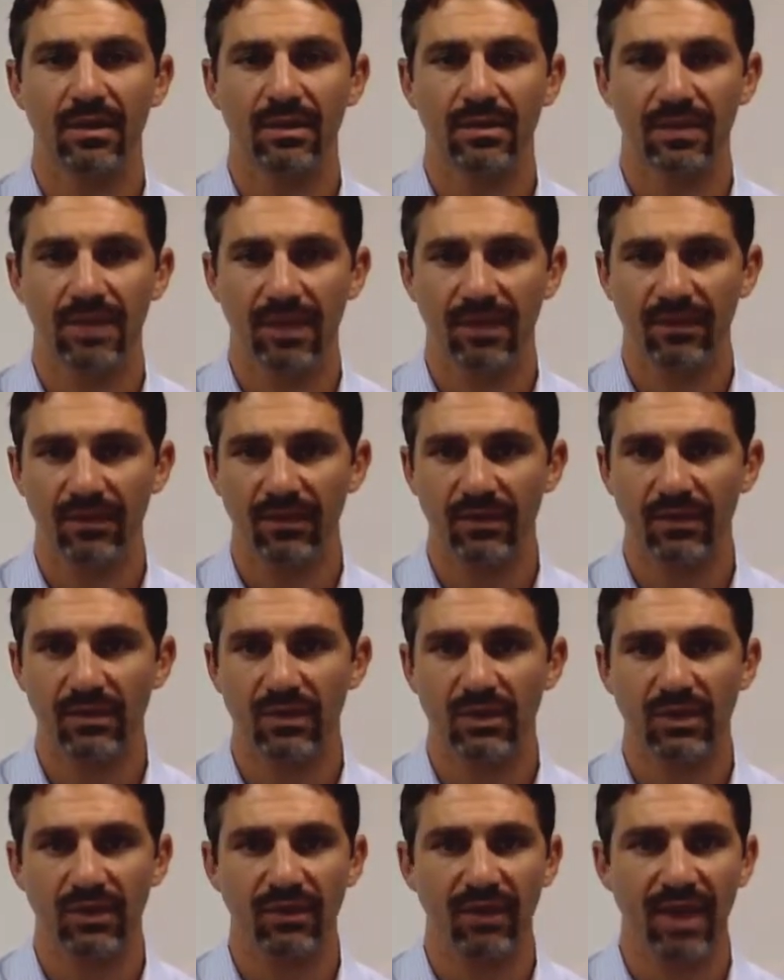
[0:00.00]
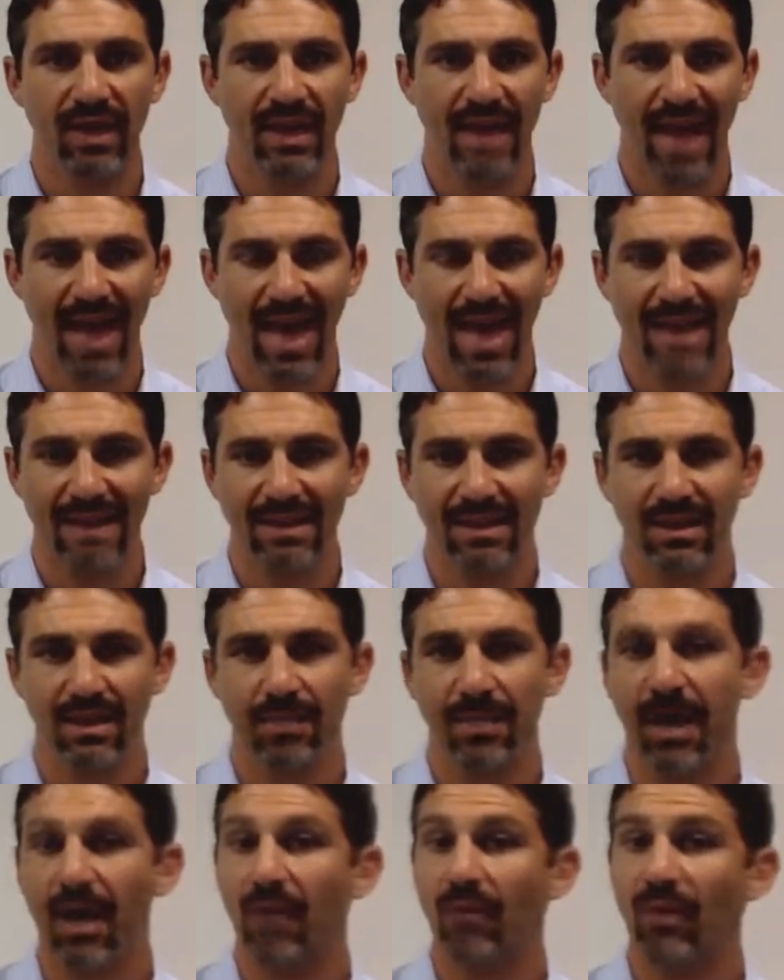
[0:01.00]
telephone survey to ask
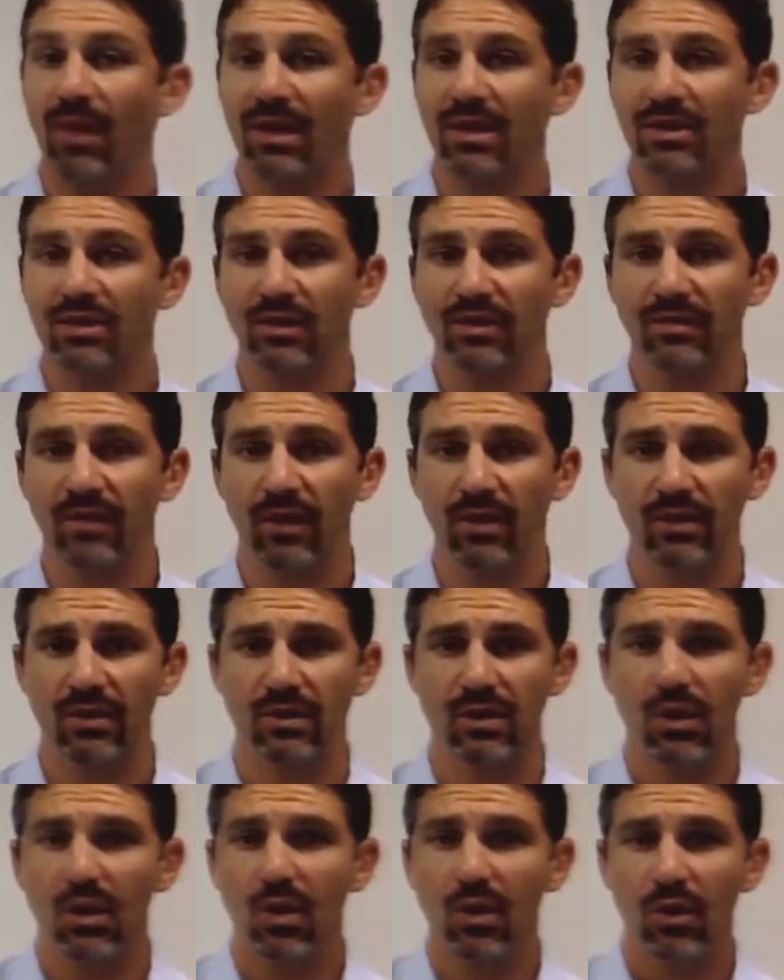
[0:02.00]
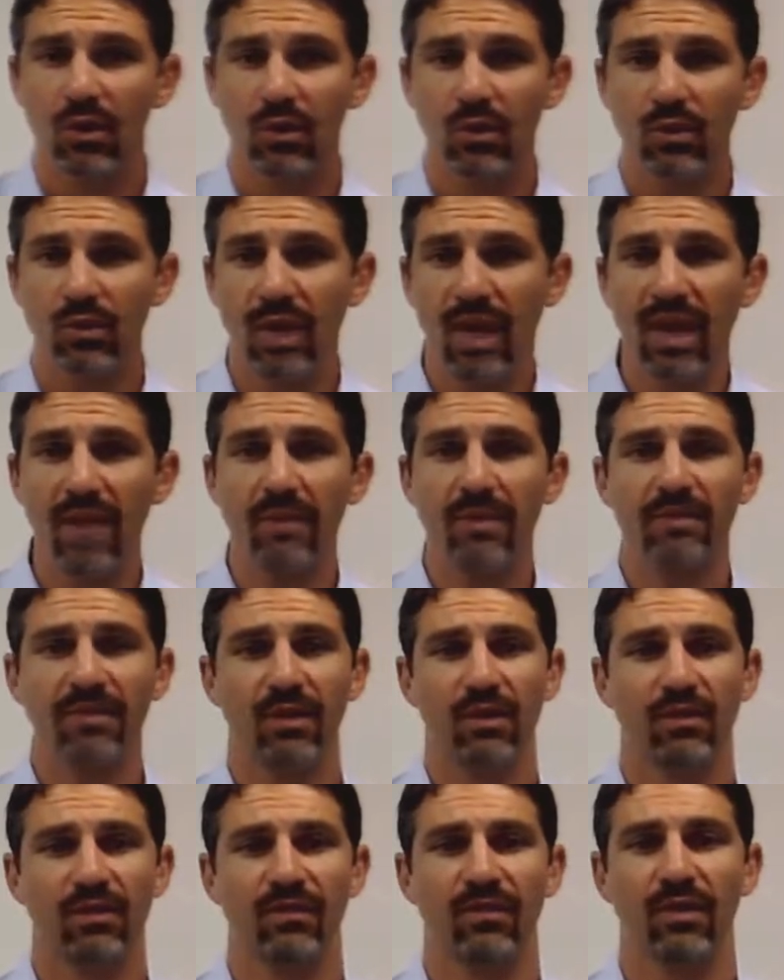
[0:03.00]
about registered voters who they would
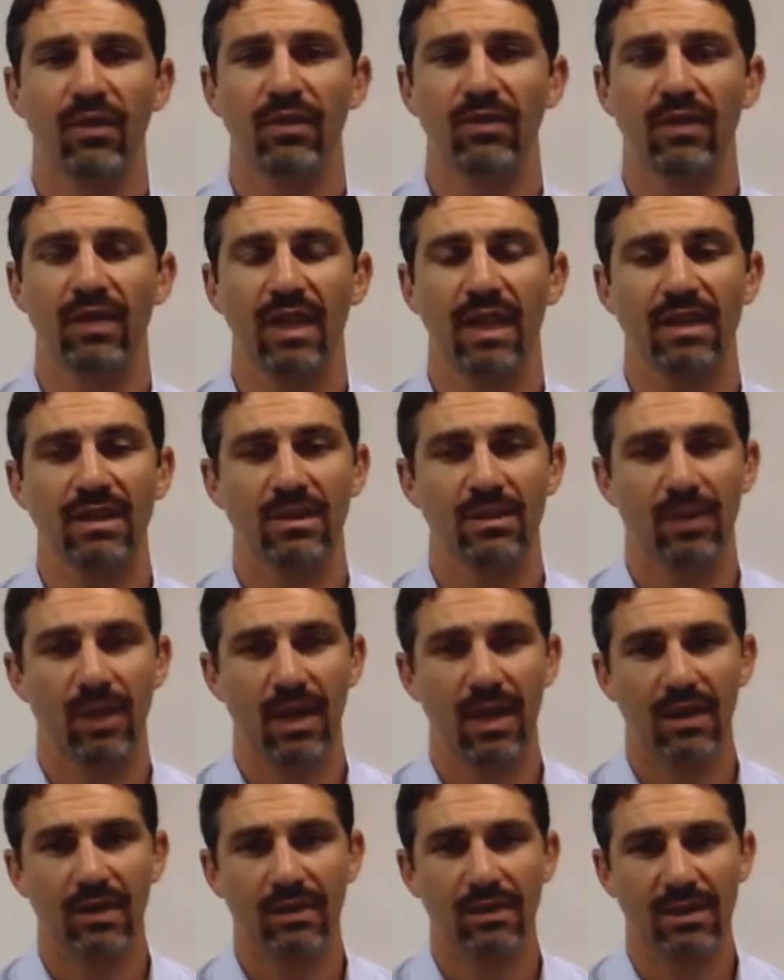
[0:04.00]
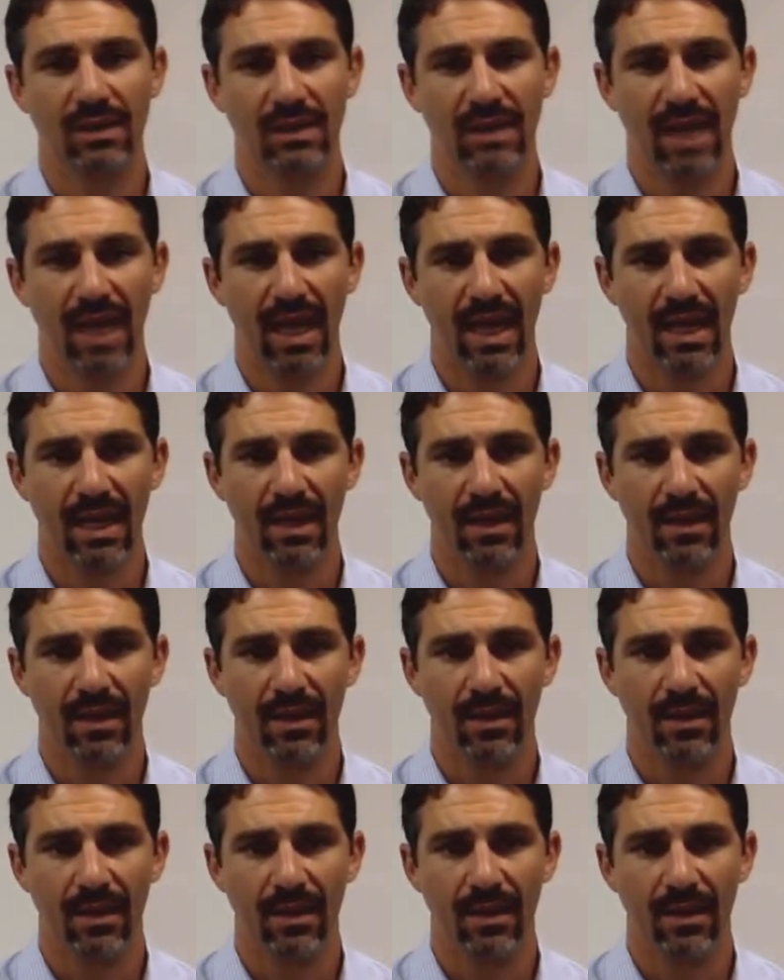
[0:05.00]
vote for if the election were held today.